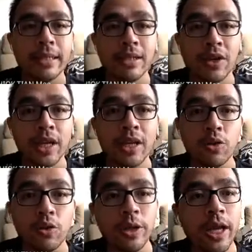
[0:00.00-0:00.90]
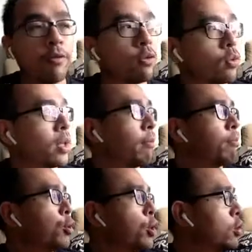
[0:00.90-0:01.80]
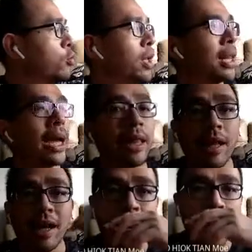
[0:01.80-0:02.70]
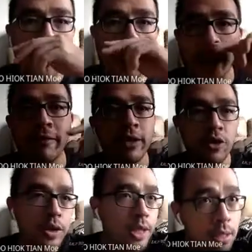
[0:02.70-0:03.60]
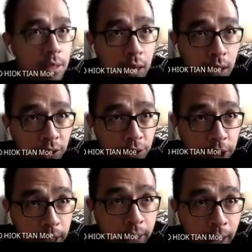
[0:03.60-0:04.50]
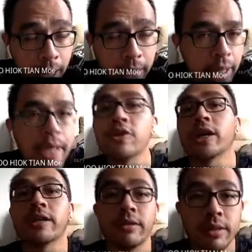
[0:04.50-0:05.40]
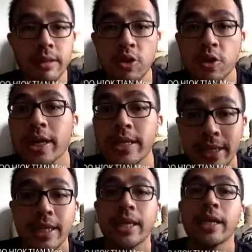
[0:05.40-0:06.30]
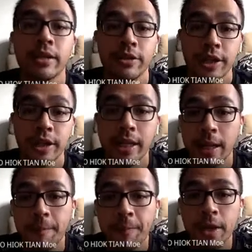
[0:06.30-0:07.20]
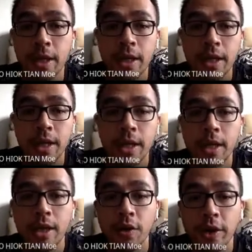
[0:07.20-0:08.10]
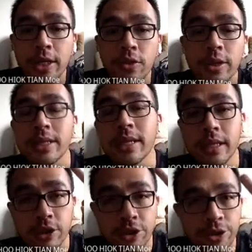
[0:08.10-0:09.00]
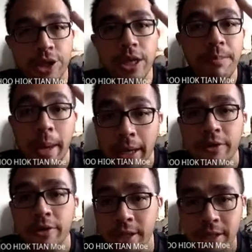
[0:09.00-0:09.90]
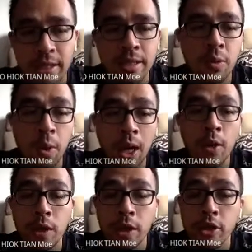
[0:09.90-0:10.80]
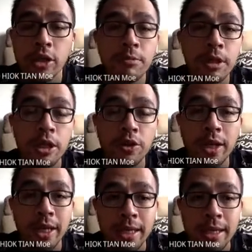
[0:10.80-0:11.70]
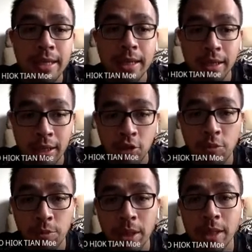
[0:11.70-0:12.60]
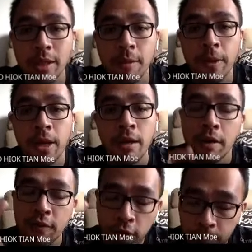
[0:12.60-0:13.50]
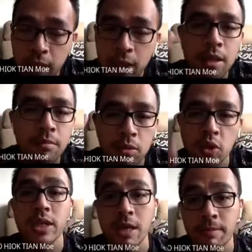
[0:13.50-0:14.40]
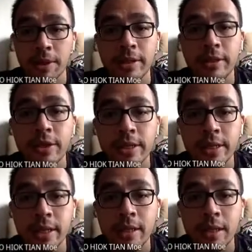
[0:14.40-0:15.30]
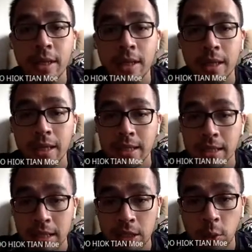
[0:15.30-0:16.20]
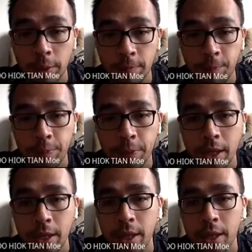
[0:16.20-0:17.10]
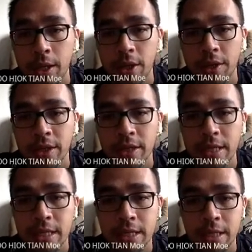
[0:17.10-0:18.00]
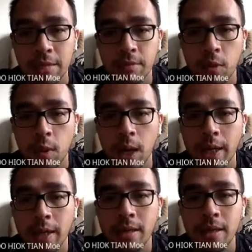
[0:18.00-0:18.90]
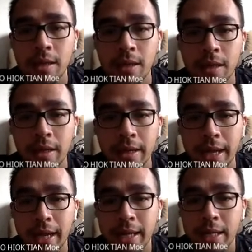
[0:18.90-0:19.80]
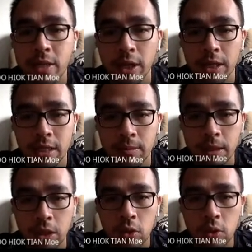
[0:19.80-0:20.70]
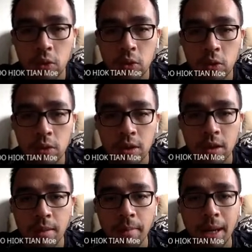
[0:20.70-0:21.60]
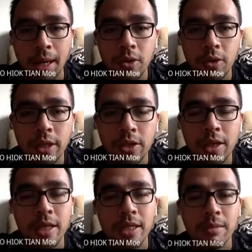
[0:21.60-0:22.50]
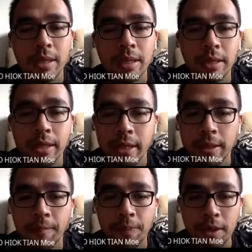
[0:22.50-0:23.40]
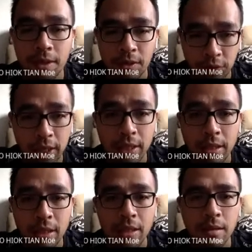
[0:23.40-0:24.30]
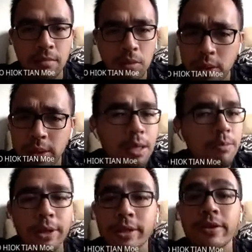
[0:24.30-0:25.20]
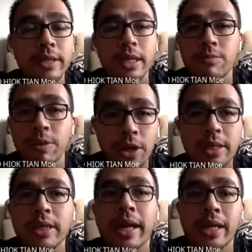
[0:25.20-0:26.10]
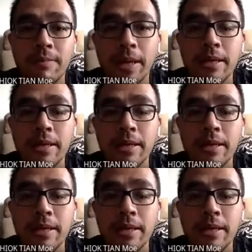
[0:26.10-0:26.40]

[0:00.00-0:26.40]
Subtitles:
Okay, you don't have to like put it to the light lah or whatever. You just read it there and there. You can see it already lah. Okay, so these are the three main reasons why we use mercury inside the thermometer. But for me, the most important reason is this one. This is number one. Then this one is number two. Baru this one is number three. Okay, the most important reason is because it expands